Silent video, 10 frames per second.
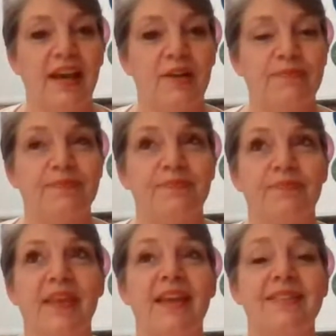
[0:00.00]

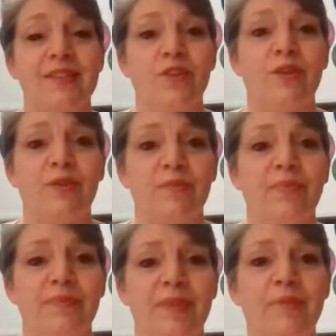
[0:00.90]
And so
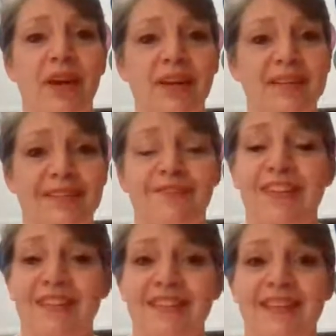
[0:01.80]
the body's
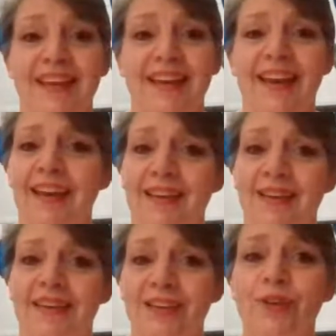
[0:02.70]
defenses say, "Hey,
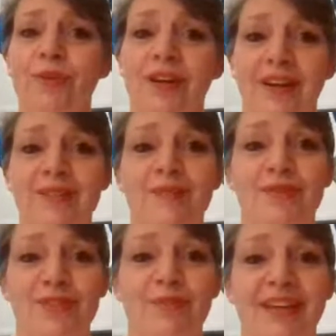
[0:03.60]
you are not
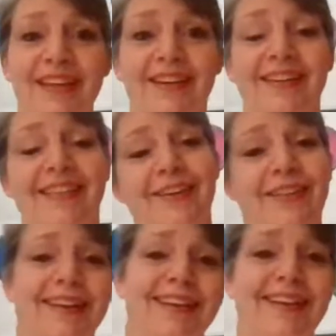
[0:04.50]
supposed to be here," and they're
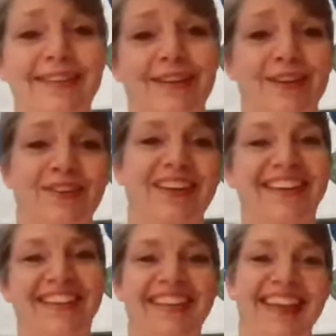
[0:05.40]
like, "I know,"
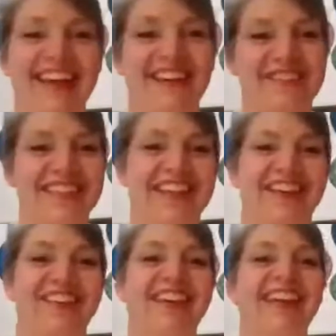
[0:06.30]
and they have to
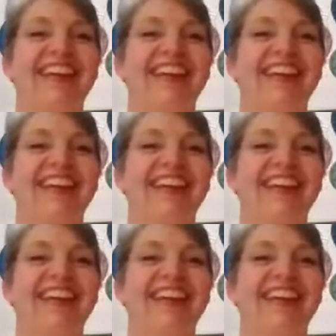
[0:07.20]
go.